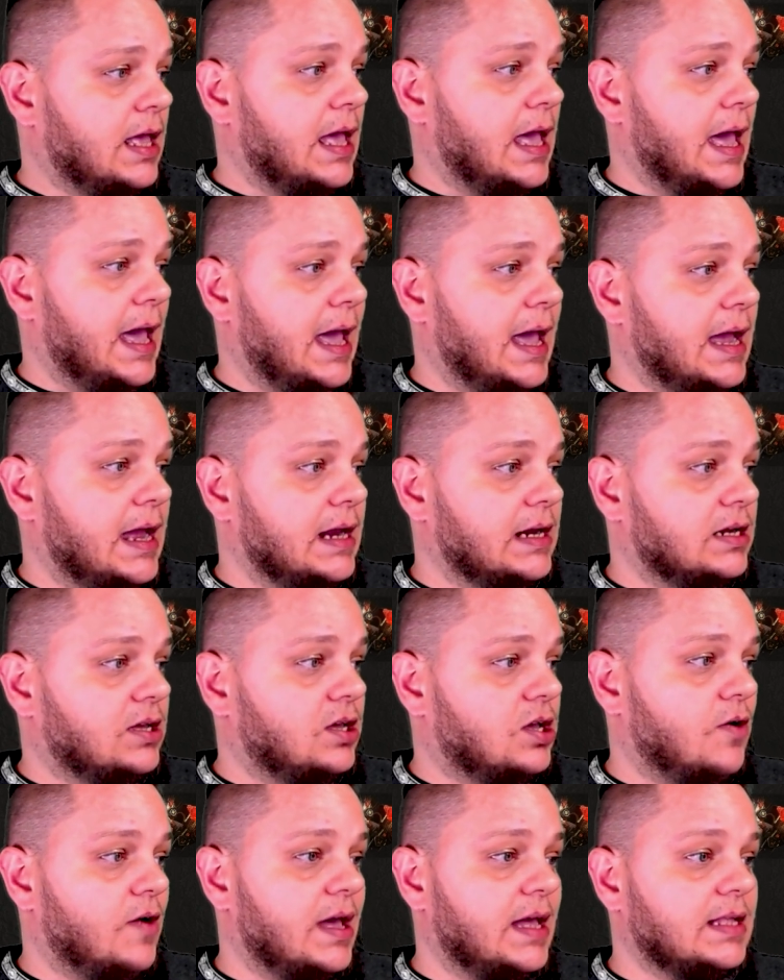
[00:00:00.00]
and
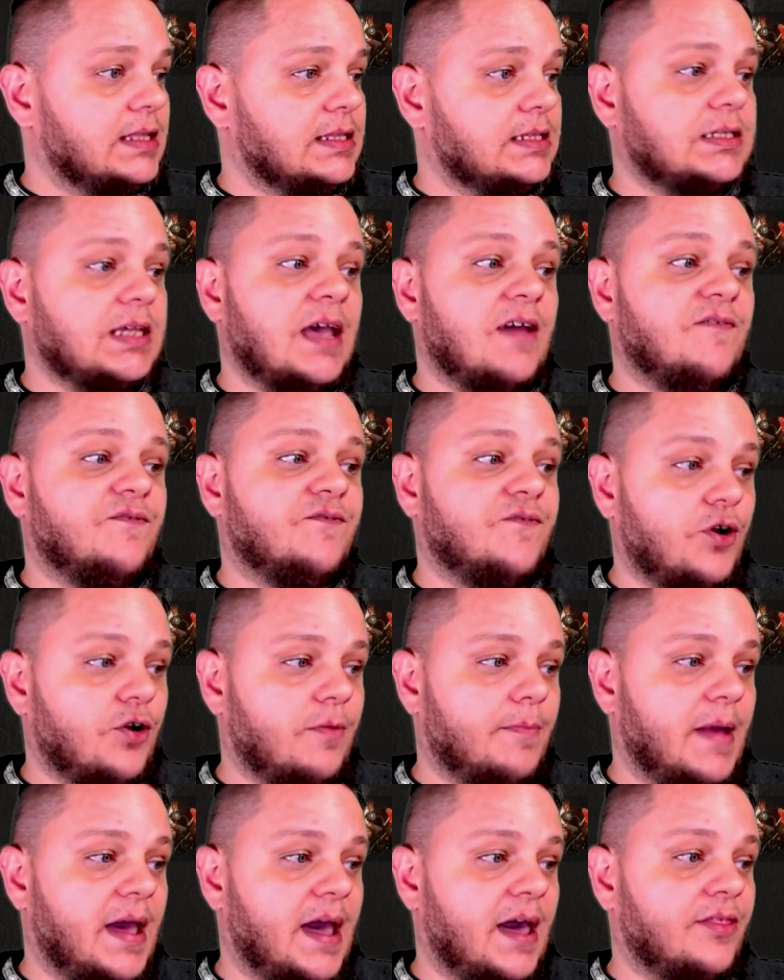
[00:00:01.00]
go ahead and set
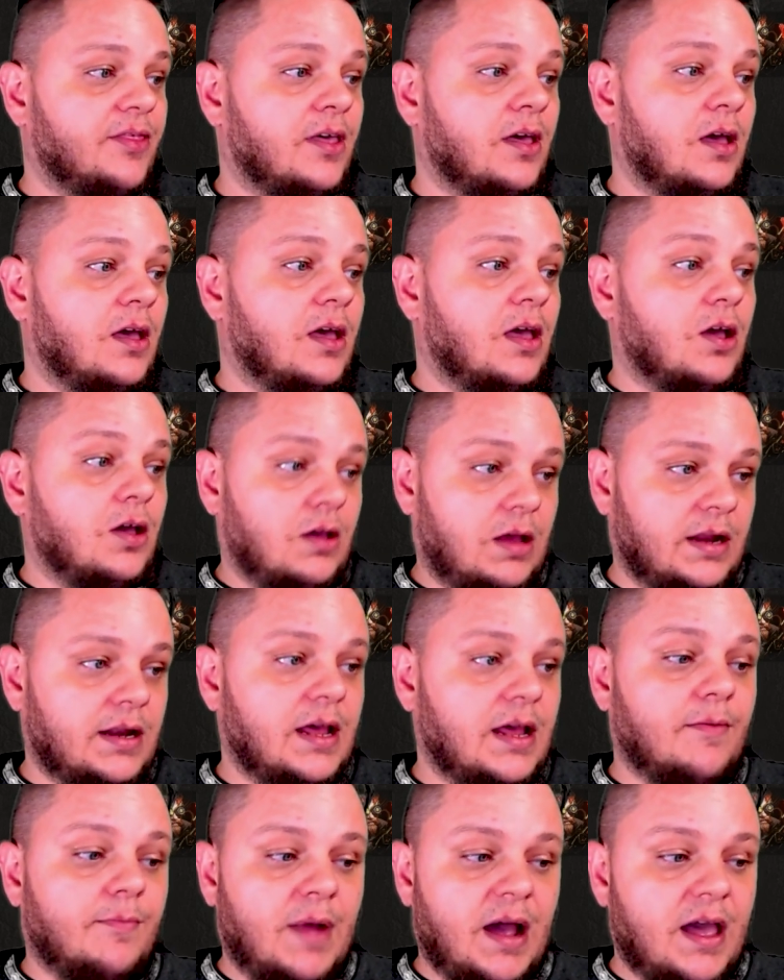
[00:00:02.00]
Furbath,
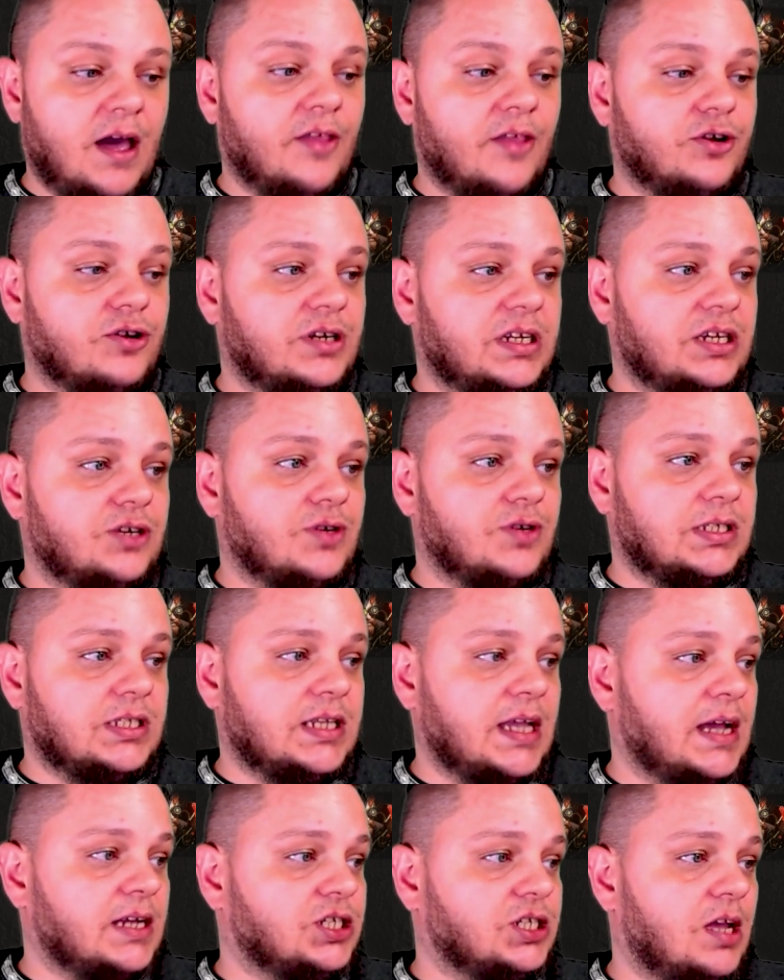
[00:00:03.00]
my other decreased
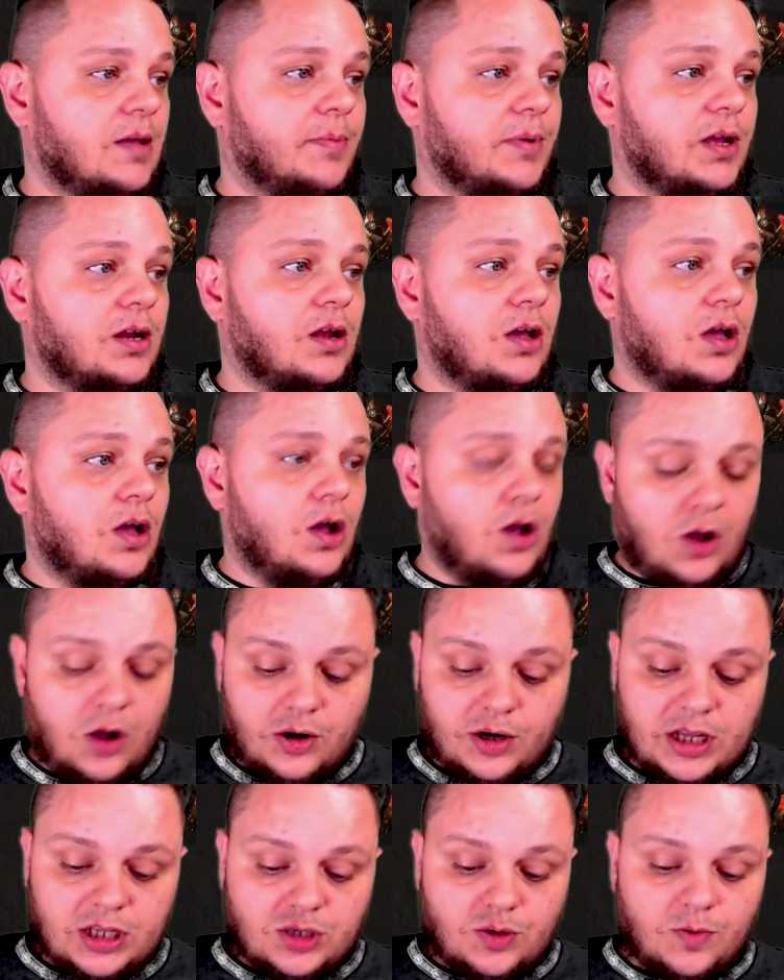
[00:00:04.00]
attack champion,
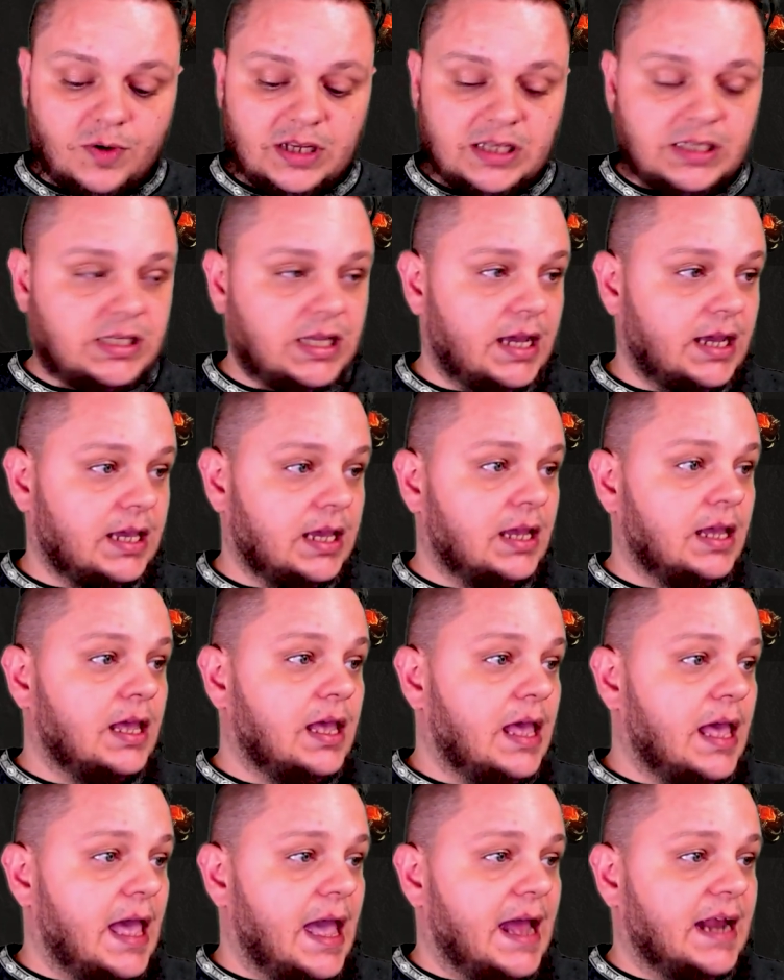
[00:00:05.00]
on a 20-second.
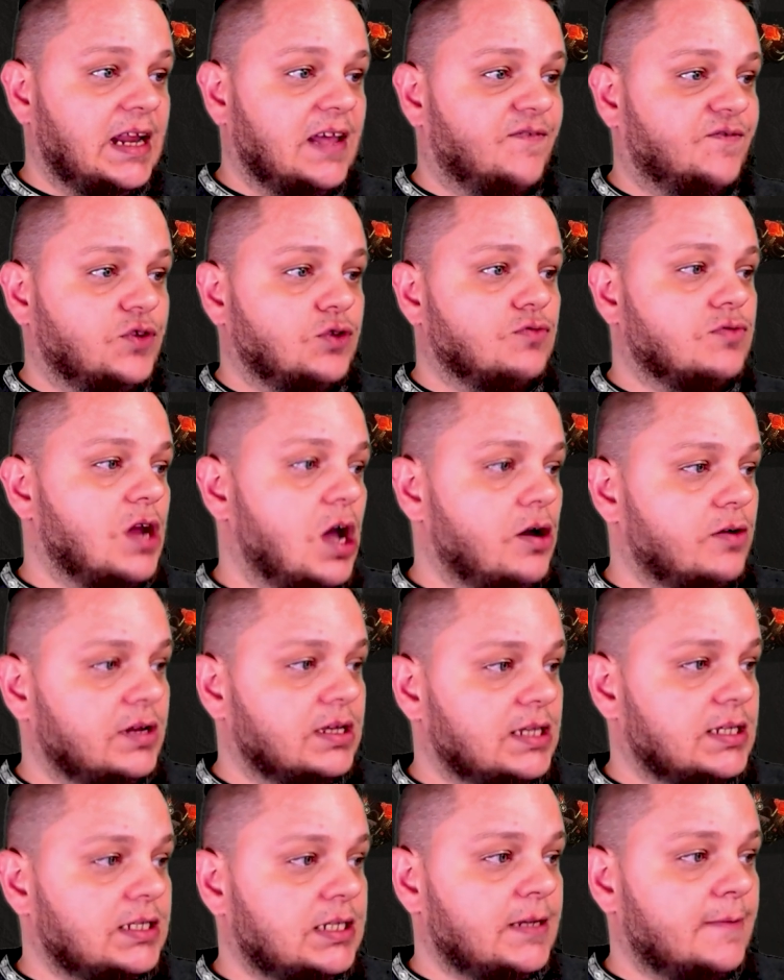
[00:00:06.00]
And if you
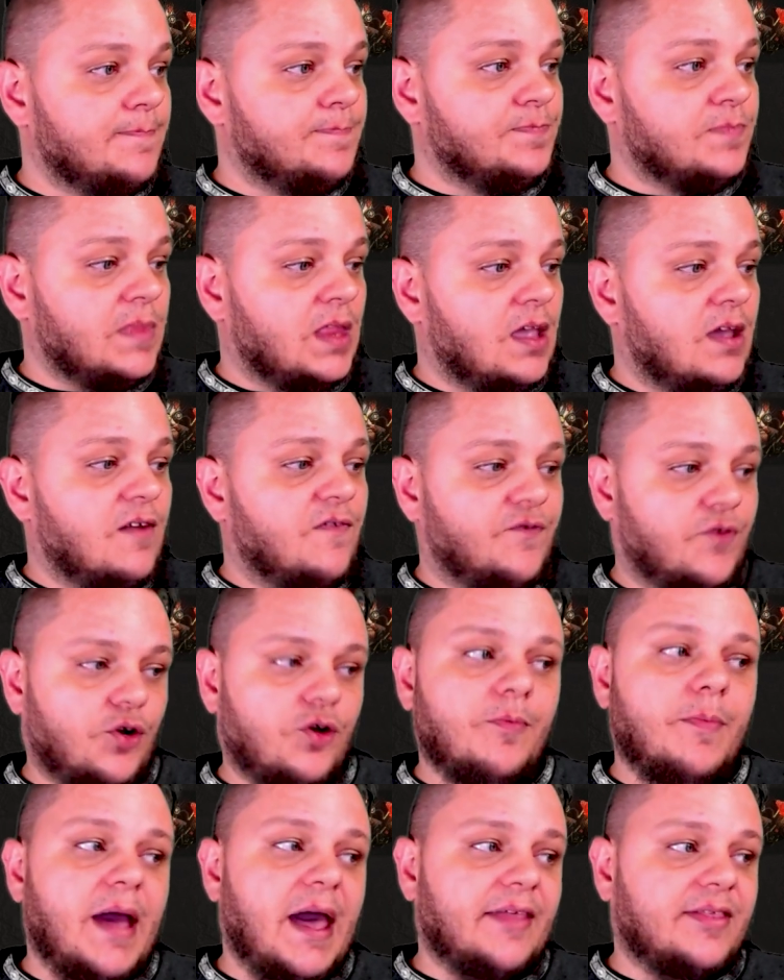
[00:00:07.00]
notice,
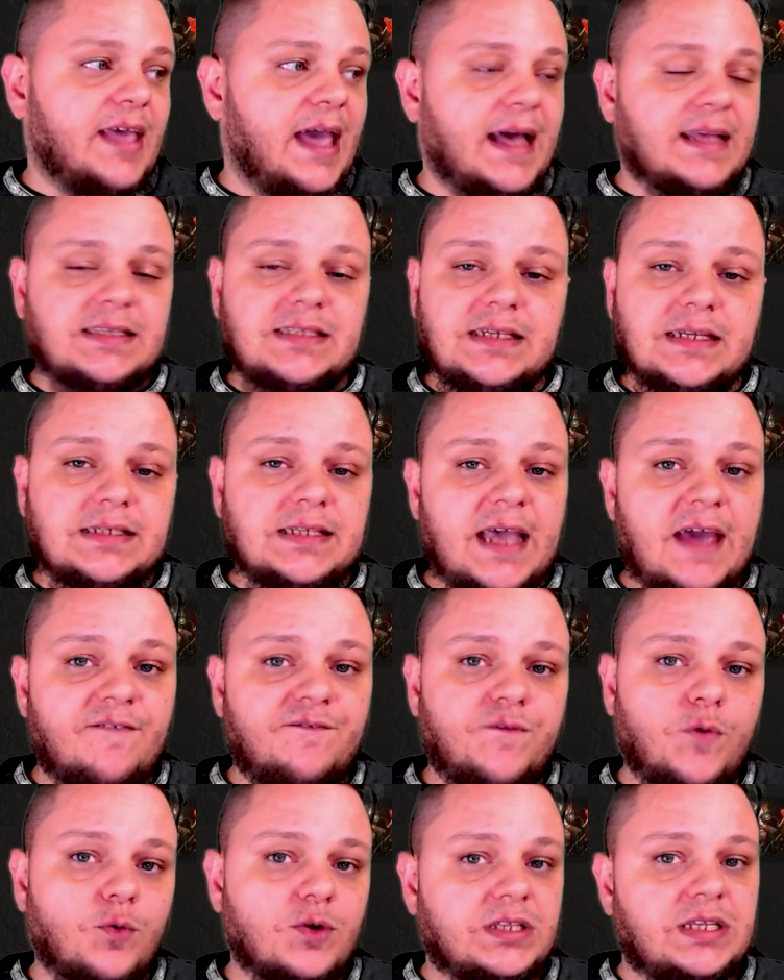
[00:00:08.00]
Furbath cast his at
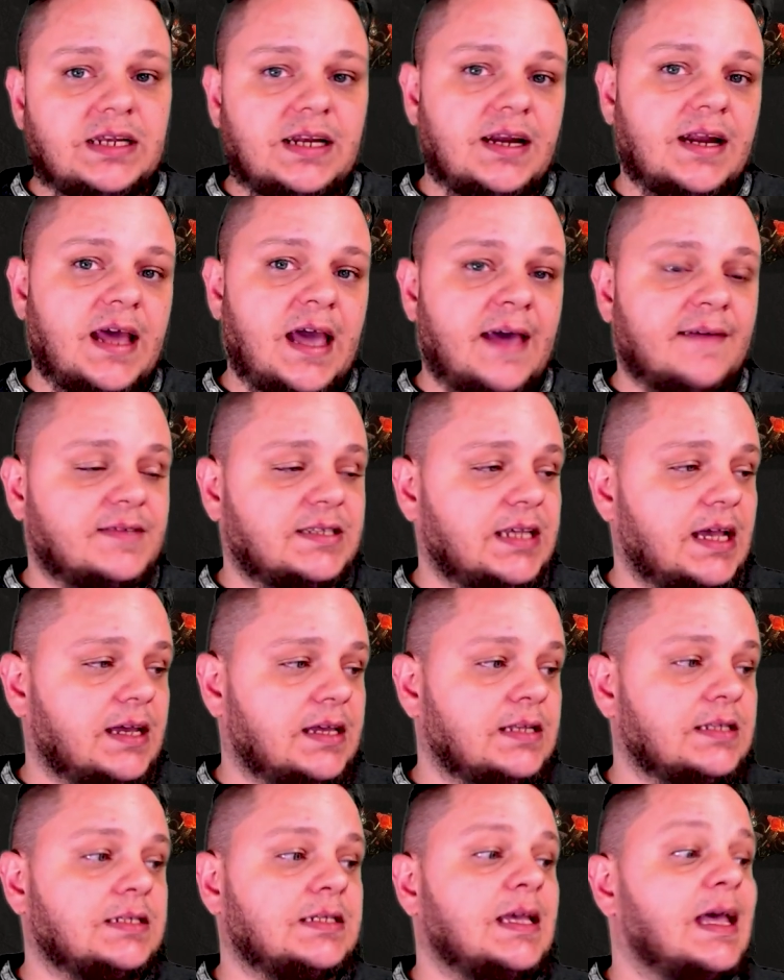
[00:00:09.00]
14.5
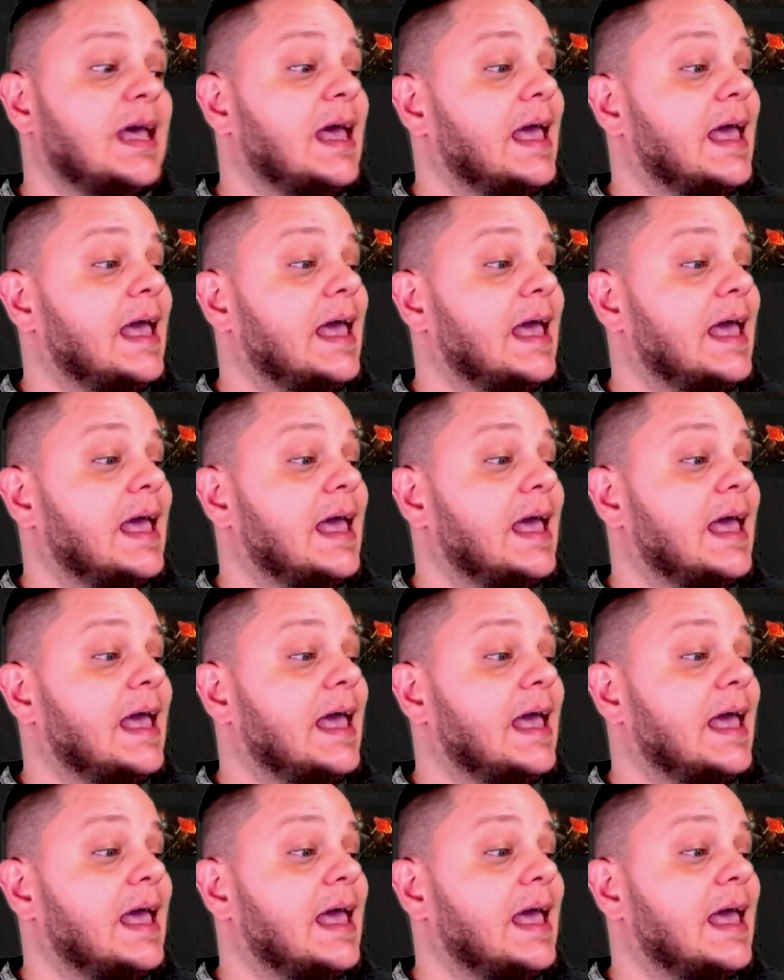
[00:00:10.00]
seconds.